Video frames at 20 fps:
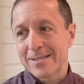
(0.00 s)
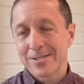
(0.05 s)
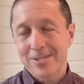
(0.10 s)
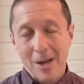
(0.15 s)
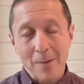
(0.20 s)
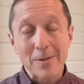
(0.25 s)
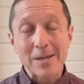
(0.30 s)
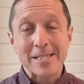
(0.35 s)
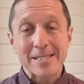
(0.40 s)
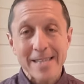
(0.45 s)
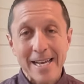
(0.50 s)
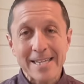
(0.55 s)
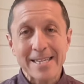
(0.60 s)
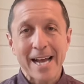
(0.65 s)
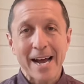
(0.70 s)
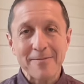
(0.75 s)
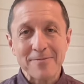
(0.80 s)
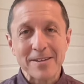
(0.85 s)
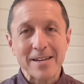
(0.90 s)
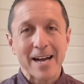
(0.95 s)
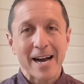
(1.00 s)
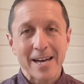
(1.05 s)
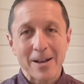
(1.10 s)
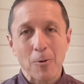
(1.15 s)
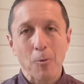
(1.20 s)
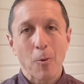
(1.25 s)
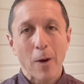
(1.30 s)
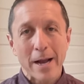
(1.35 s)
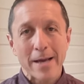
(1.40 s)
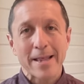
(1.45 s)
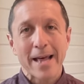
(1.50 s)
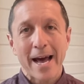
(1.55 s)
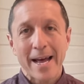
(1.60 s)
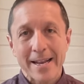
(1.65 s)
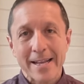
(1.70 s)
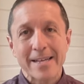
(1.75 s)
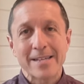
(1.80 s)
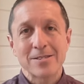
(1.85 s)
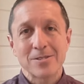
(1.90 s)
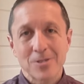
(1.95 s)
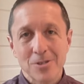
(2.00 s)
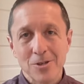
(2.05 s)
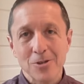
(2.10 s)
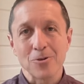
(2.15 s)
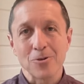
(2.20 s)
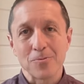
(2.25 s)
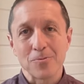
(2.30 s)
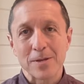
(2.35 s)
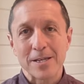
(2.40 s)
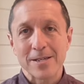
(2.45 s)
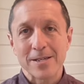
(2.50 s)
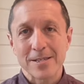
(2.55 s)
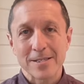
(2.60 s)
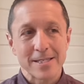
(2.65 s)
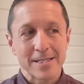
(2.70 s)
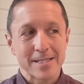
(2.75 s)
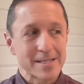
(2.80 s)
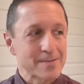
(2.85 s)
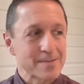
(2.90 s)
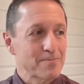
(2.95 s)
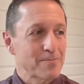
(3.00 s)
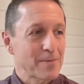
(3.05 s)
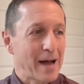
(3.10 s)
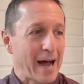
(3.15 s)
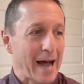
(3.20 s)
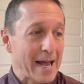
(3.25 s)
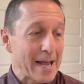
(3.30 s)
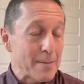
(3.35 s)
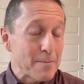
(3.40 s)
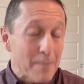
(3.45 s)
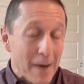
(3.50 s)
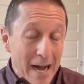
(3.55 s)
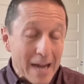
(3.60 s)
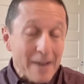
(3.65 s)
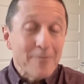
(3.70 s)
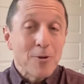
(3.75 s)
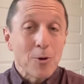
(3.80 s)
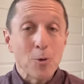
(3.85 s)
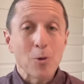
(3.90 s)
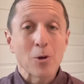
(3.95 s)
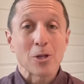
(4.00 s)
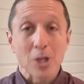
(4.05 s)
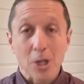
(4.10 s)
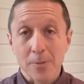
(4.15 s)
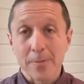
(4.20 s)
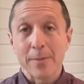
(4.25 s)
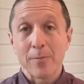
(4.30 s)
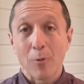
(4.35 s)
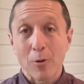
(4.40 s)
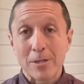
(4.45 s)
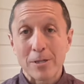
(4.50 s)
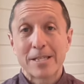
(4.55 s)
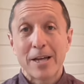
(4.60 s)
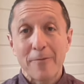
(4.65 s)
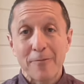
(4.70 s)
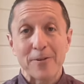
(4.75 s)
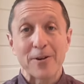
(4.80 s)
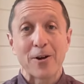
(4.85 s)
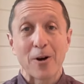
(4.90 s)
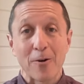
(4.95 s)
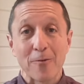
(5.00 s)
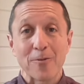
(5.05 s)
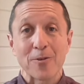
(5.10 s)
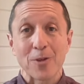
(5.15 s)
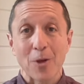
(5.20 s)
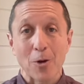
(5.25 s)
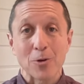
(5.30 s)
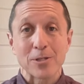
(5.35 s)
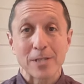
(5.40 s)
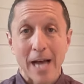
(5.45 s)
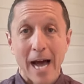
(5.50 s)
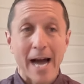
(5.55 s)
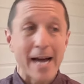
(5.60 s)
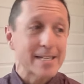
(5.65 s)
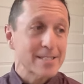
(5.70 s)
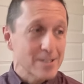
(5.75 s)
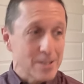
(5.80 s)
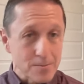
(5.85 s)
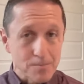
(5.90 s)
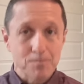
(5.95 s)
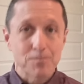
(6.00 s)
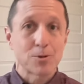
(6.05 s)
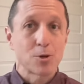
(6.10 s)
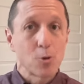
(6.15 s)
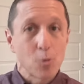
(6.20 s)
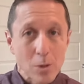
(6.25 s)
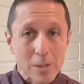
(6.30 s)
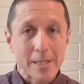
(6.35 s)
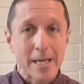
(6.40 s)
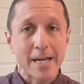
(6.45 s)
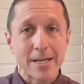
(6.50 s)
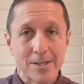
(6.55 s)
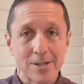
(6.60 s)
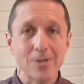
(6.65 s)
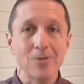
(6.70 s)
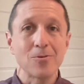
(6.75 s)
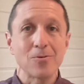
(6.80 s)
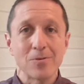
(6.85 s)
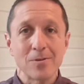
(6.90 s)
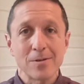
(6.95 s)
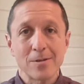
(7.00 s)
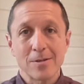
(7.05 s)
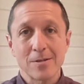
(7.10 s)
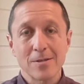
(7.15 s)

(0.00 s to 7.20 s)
to some extent, you have to kind of weigh that in too, because it's, in my view, a little bit more difficult for those guys to do what they do.